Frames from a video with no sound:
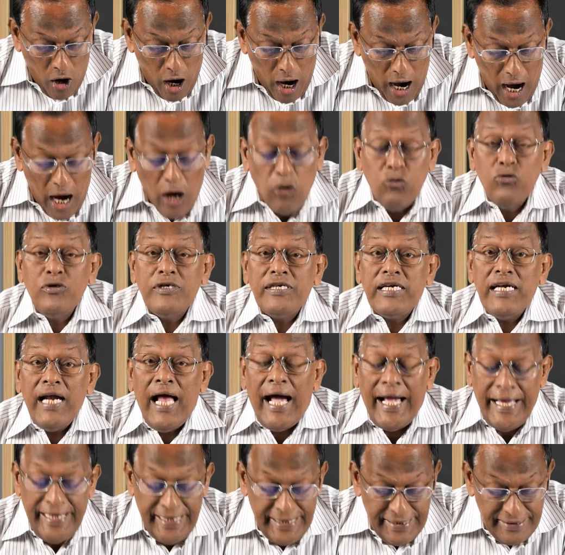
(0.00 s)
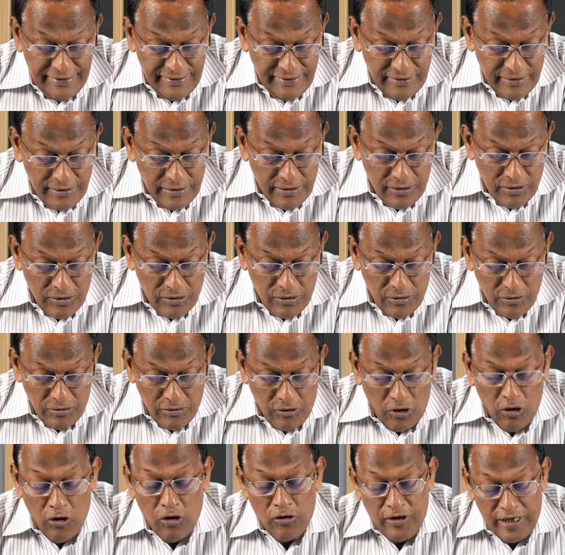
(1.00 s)
outline
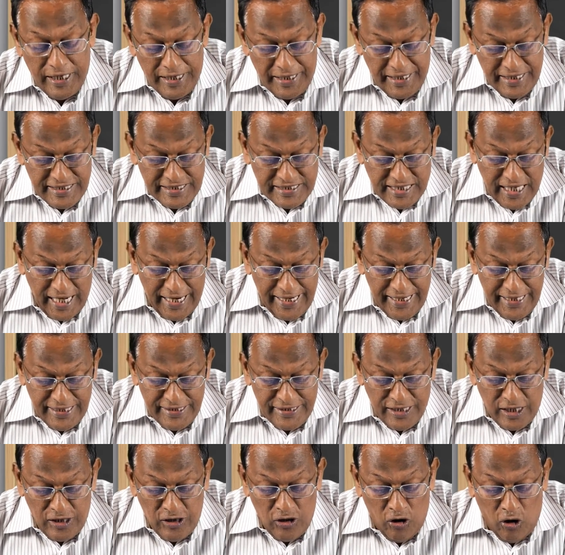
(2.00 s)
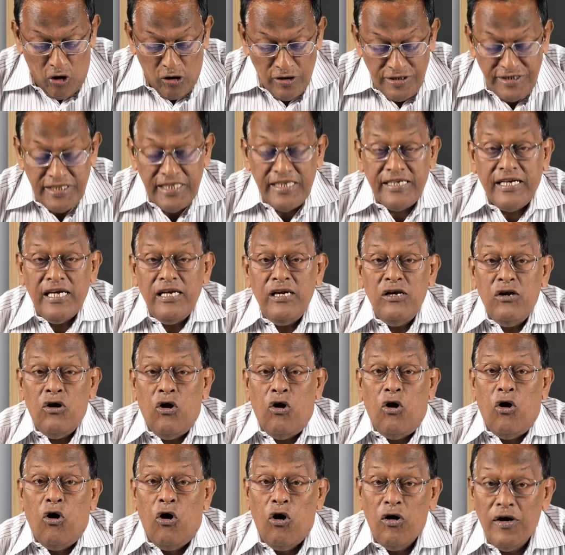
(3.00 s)
or decide the logical
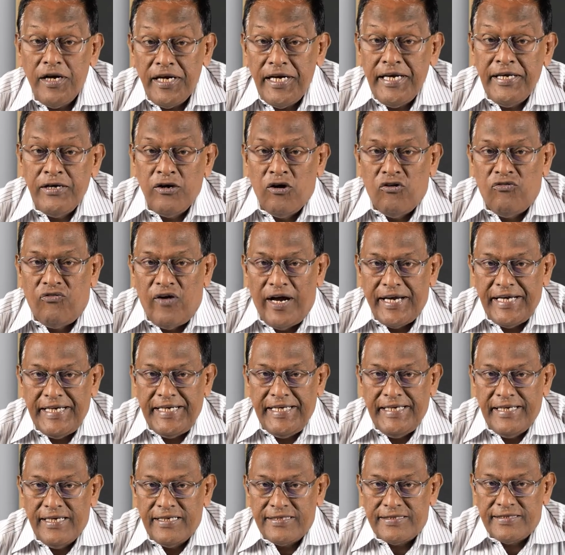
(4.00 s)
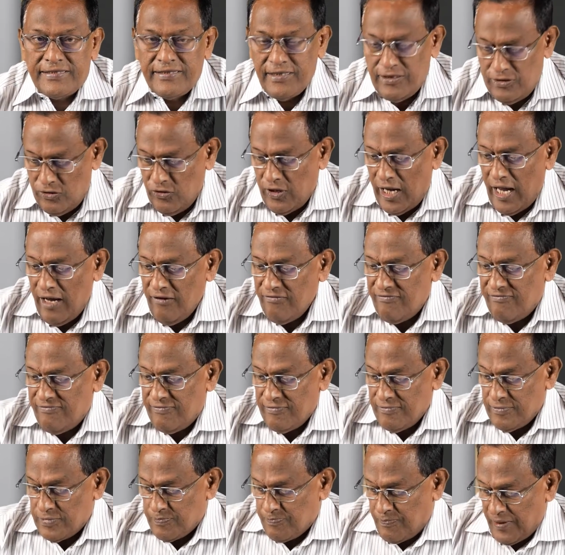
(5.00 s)
ordering of ideas. You have
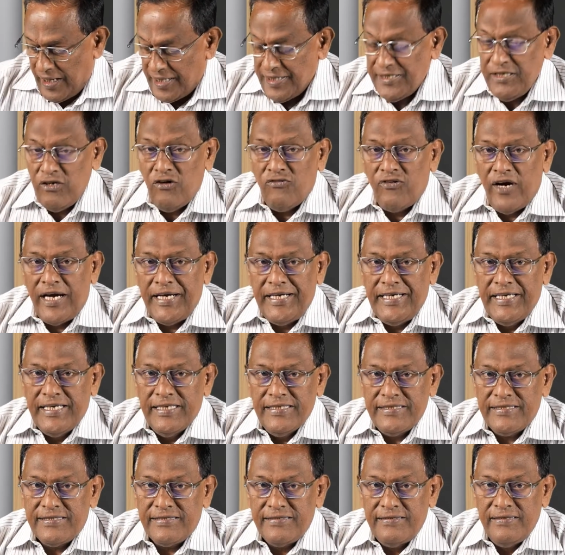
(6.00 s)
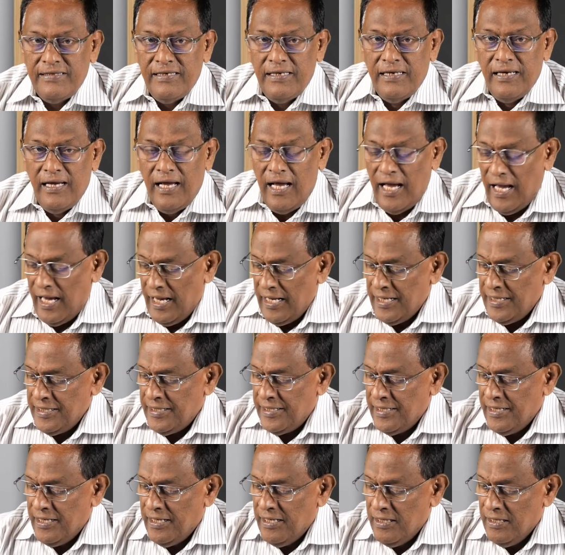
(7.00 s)
plenty of ideas, and
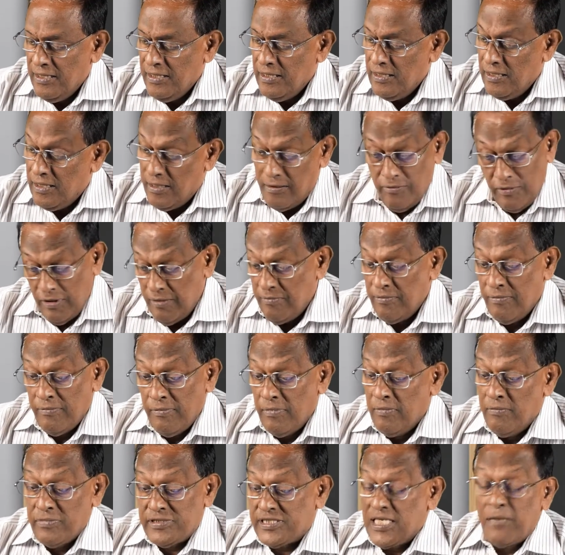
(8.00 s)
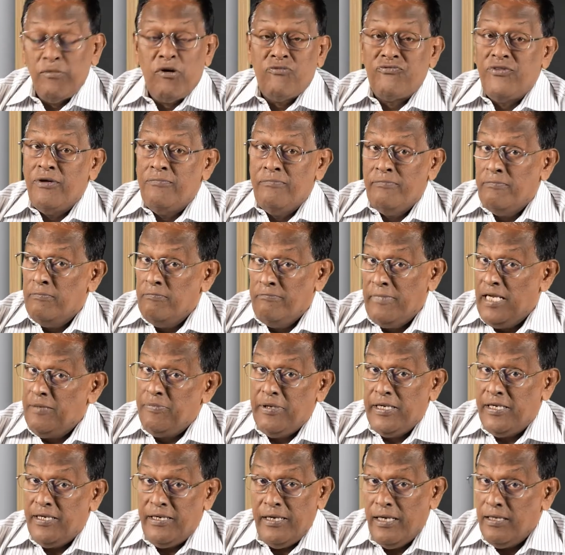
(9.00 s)
some of them may
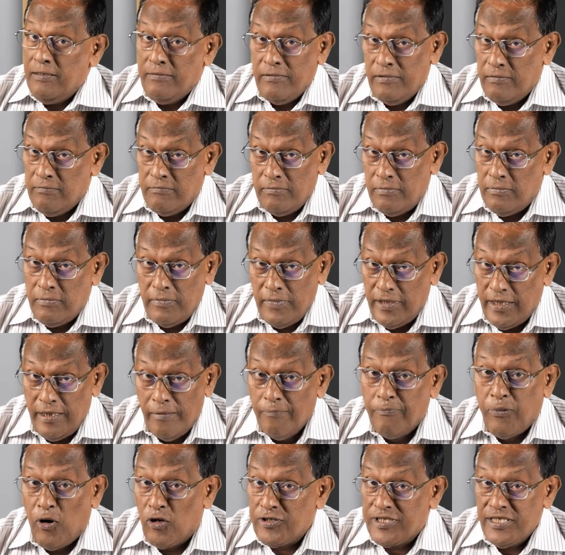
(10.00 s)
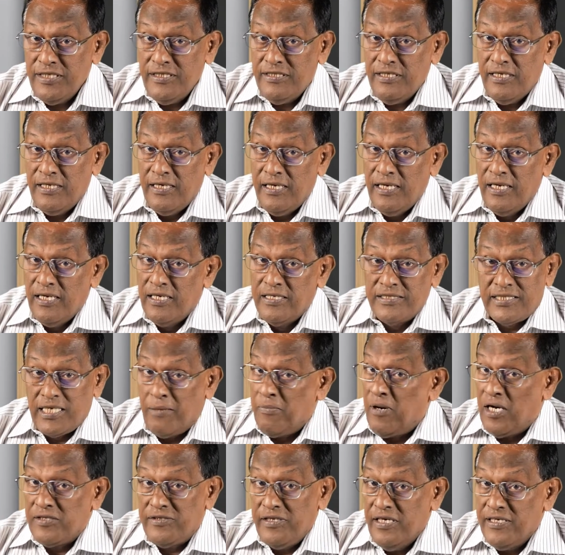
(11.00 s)
be important,
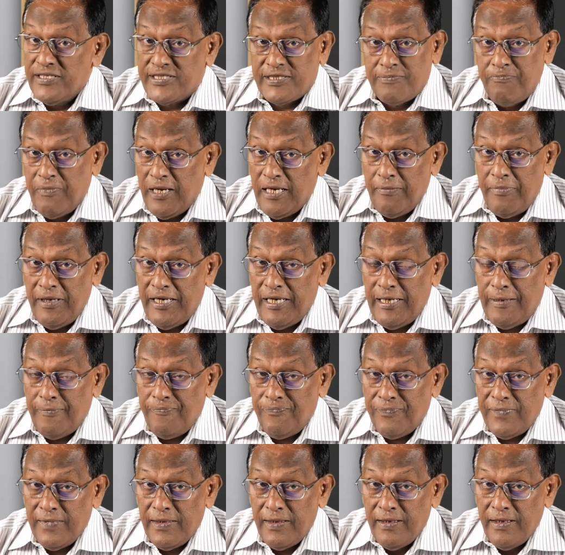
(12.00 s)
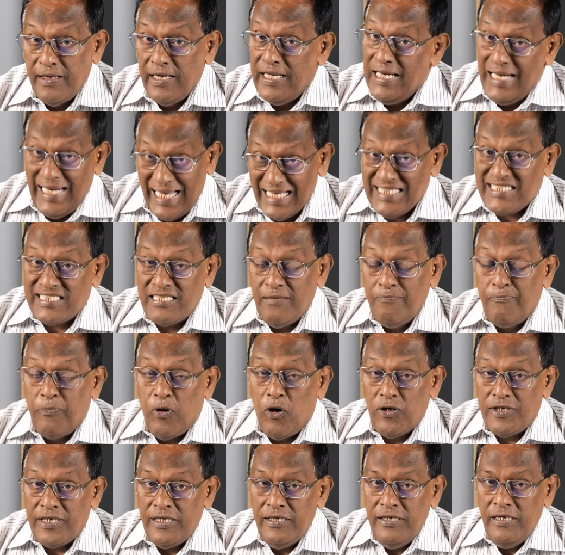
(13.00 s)
some others may be less
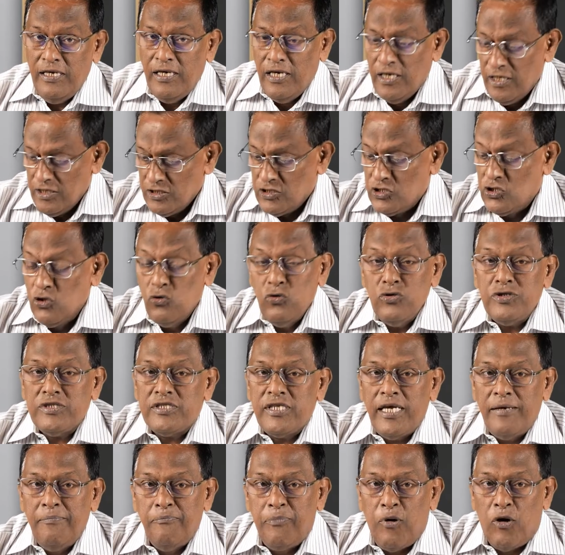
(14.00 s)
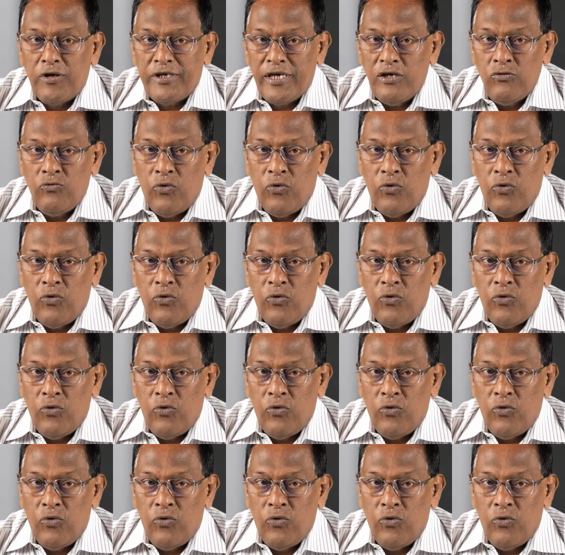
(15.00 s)
important. Choose the important